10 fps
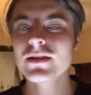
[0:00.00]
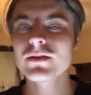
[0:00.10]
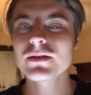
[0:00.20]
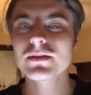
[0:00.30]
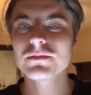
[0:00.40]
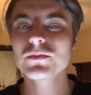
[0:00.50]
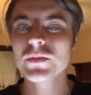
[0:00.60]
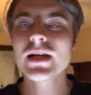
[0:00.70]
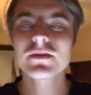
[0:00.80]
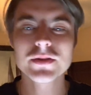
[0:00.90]
know,
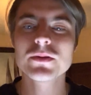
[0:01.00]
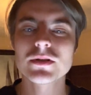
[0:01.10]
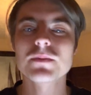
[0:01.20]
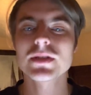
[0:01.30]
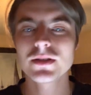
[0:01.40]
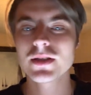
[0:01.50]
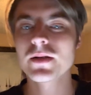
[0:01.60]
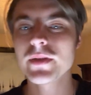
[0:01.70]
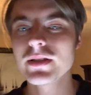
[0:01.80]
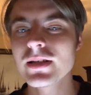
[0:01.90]
yeah, if you do something you're going to
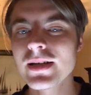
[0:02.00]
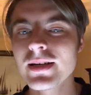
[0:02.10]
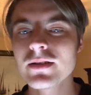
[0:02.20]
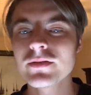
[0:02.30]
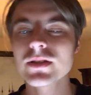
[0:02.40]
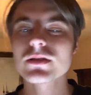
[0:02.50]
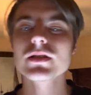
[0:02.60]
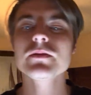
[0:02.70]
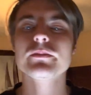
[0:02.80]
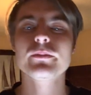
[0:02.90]
be good at it
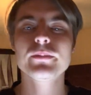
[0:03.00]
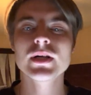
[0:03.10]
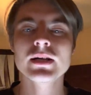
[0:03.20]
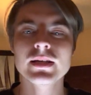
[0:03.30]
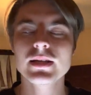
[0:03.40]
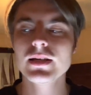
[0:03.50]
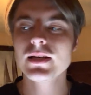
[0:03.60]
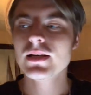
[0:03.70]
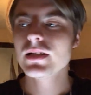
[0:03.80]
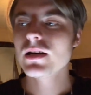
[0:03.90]
eventually, but
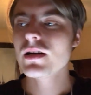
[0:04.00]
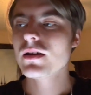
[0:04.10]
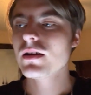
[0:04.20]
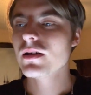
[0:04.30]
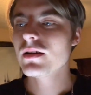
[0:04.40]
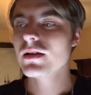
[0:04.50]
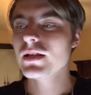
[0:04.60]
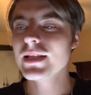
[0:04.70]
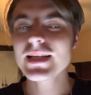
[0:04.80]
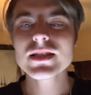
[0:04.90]

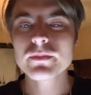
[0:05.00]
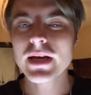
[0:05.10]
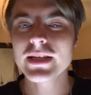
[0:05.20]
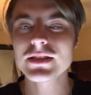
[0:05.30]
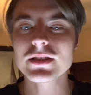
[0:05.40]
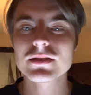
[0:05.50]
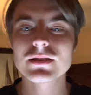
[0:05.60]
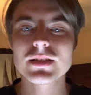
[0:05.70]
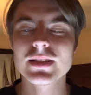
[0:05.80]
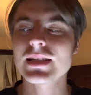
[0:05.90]
it takes
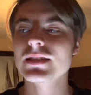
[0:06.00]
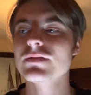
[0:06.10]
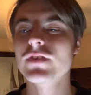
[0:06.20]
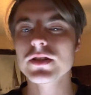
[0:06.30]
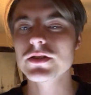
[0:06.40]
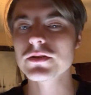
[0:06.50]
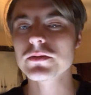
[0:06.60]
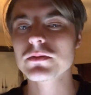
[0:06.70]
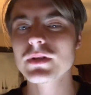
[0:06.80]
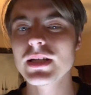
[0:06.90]
patience and it takes virtue
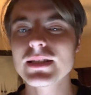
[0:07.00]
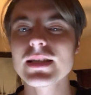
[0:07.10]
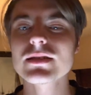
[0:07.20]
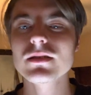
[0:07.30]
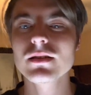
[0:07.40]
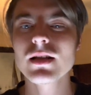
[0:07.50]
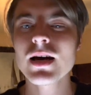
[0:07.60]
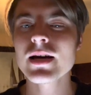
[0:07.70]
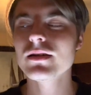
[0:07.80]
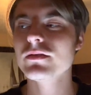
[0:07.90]
and it takes a
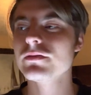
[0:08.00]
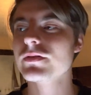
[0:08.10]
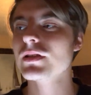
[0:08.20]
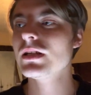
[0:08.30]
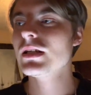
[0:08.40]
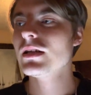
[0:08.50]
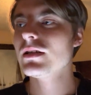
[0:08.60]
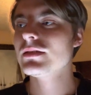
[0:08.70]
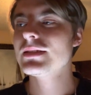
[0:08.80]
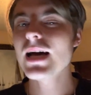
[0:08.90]
lot of
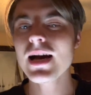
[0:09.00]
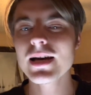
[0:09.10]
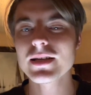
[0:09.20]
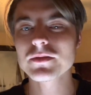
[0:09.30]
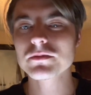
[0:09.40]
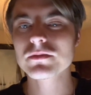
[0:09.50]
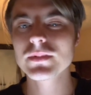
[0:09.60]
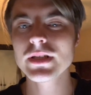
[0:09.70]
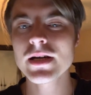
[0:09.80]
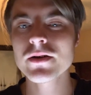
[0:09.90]
time,
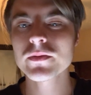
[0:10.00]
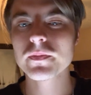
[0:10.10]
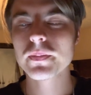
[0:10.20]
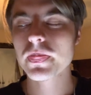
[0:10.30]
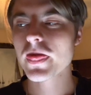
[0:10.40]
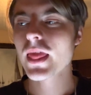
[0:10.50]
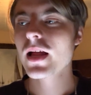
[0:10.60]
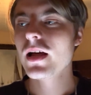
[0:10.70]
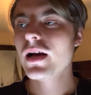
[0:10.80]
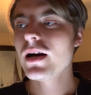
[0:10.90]
you know.
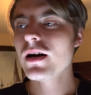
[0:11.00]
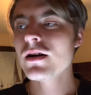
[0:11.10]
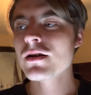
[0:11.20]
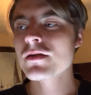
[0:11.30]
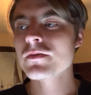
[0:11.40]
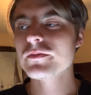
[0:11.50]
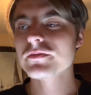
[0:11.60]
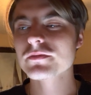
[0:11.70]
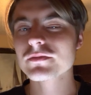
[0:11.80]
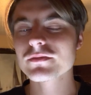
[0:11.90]
Um,